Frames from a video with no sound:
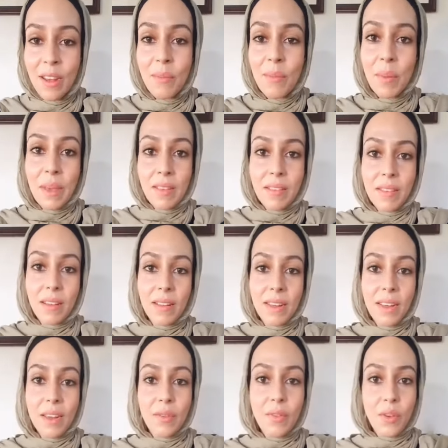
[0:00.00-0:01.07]
But basically,
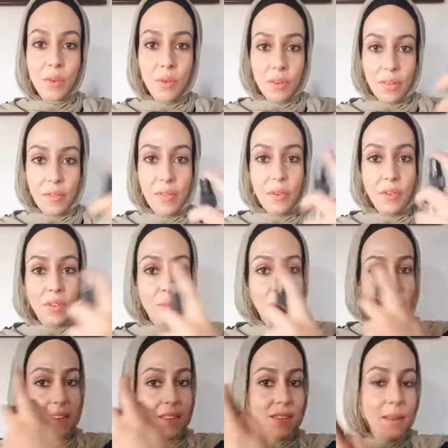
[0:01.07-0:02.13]
if you
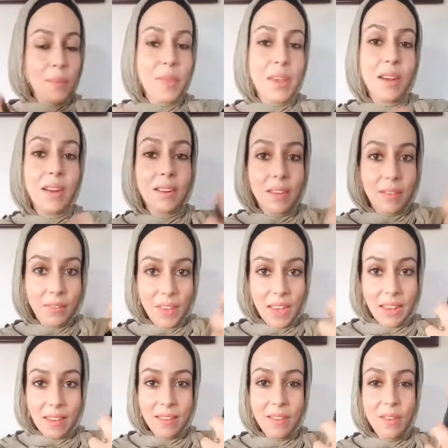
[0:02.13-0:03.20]
spray something on your
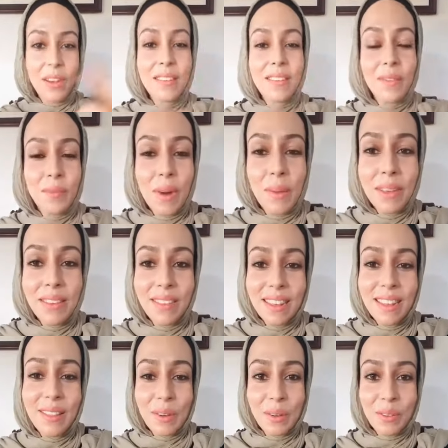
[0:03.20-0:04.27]
face, you guys have probably
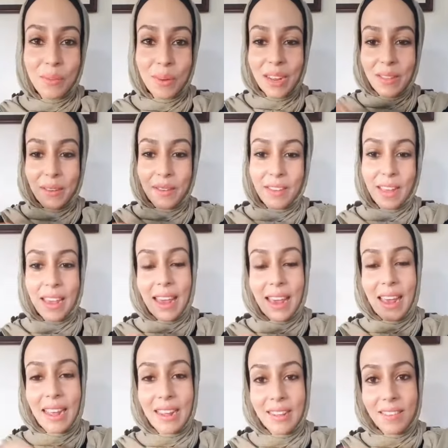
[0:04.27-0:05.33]
seen those, right? Those like
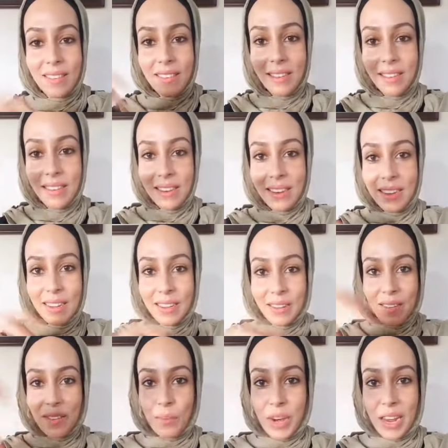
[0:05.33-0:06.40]
cans,
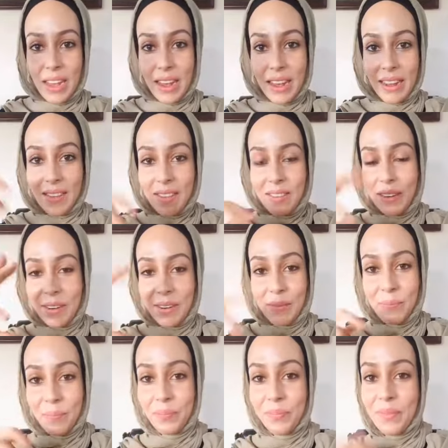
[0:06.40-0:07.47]
spray cans or
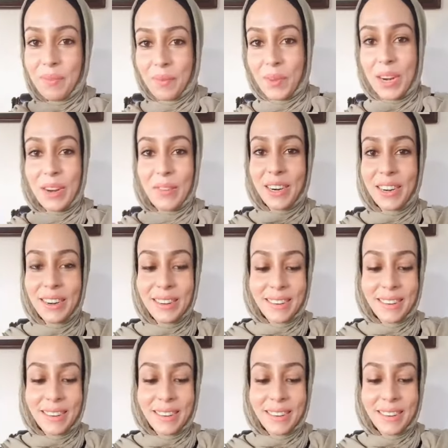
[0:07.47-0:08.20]
whatever.